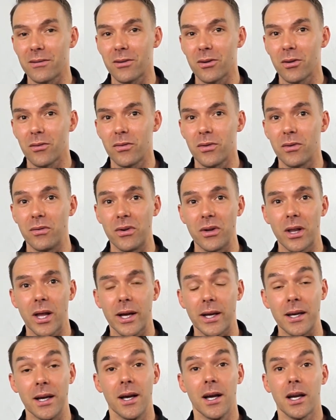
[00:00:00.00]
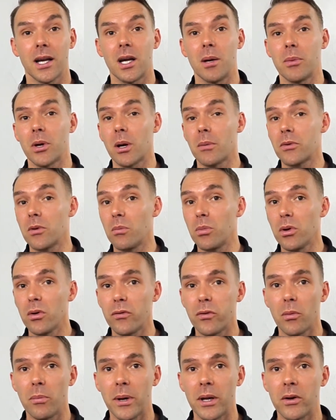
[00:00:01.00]
So if you feel like coming up to
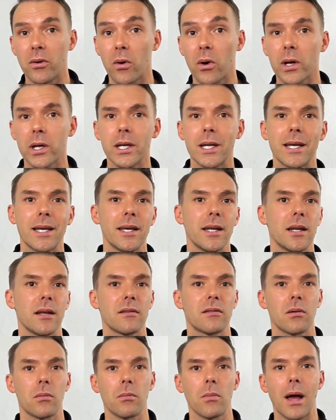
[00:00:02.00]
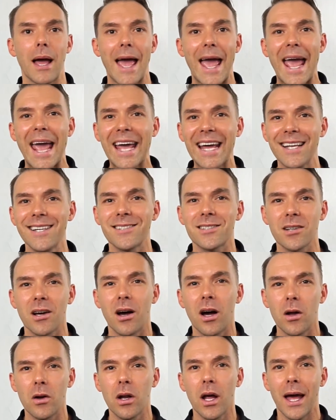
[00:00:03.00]
beautiful Bend, Oregon and getting some
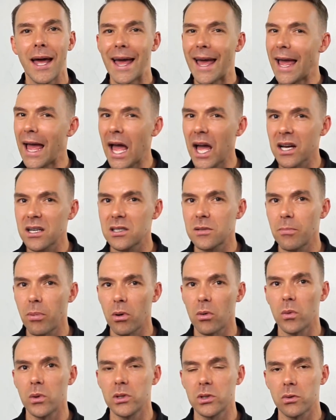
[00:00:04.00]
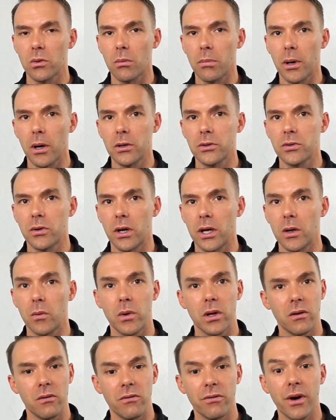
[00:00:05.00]
hands-on expert windshield repair training,
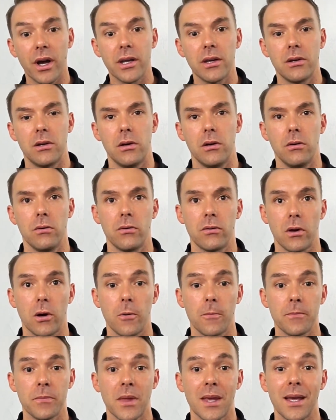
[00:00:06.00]
we invite you to do so.